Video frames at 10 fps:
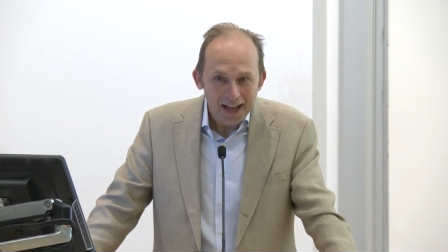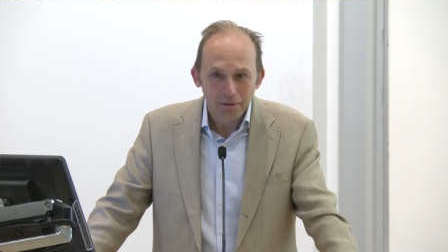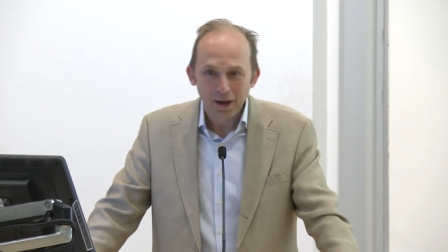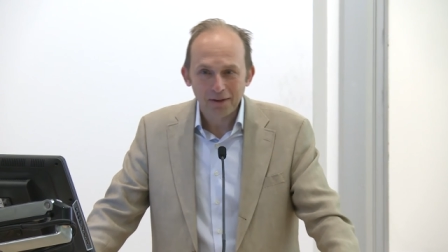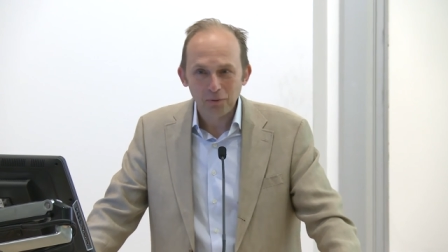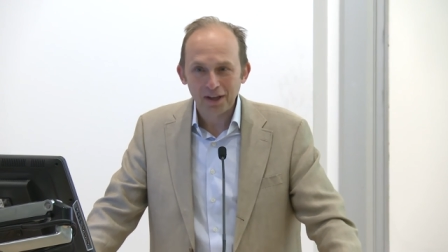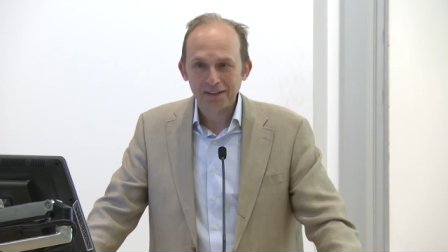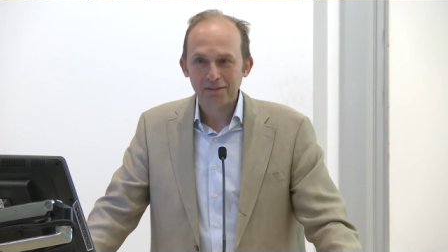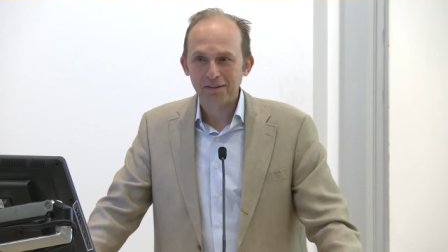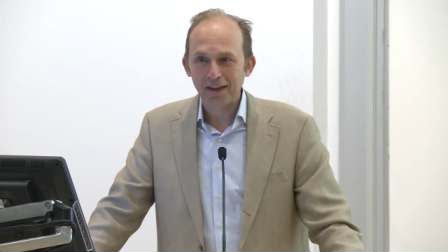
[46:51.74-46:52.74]
I, I want
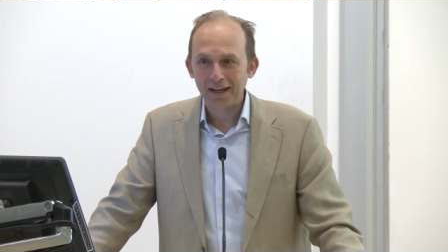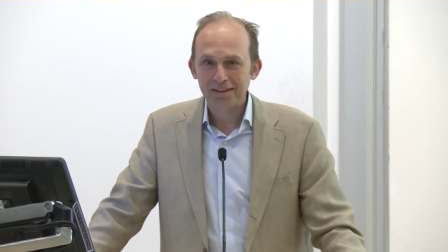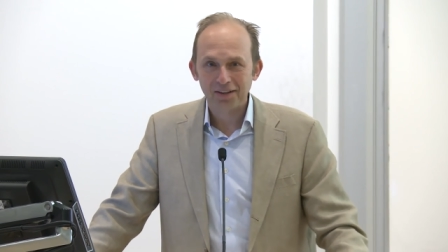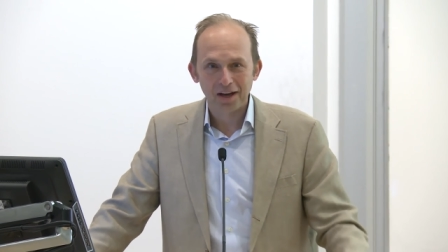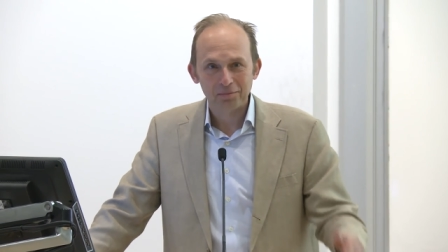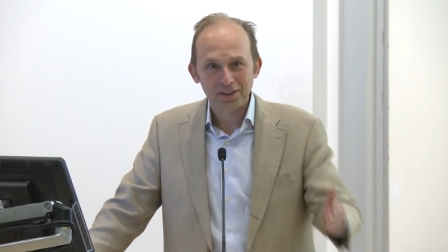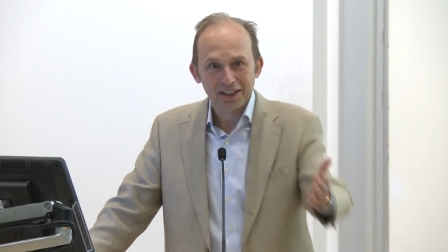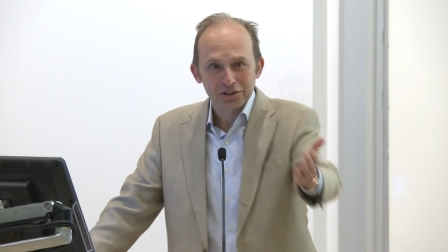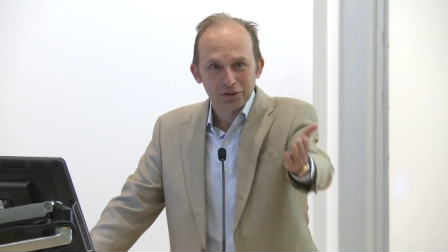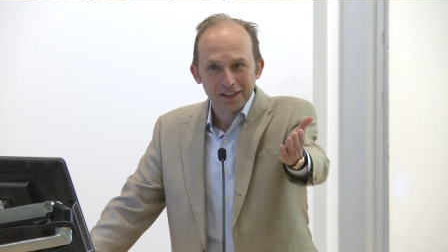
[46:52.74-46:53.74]
to thank Tom
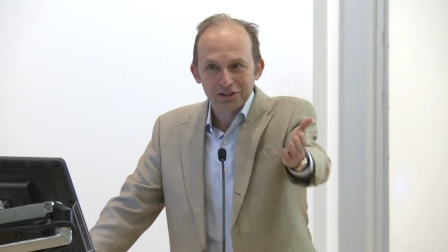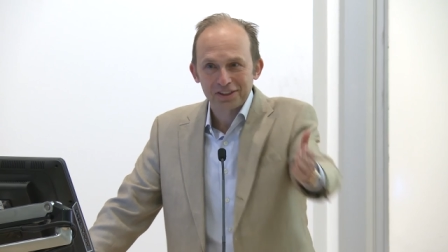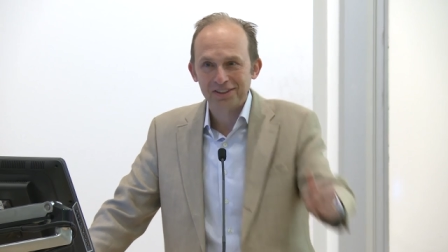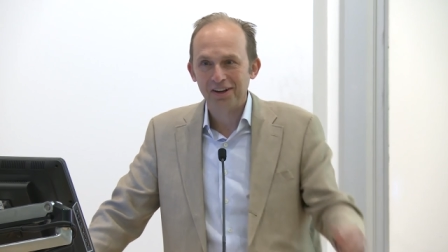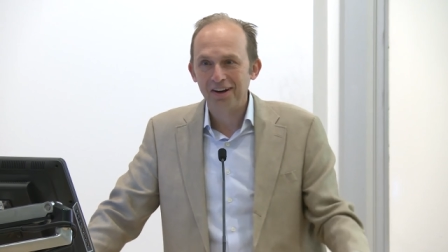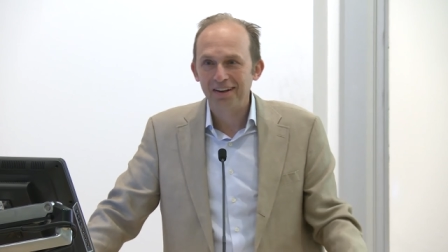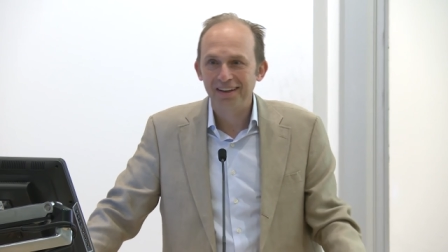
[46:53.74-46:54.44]
Tisch, who I just saw,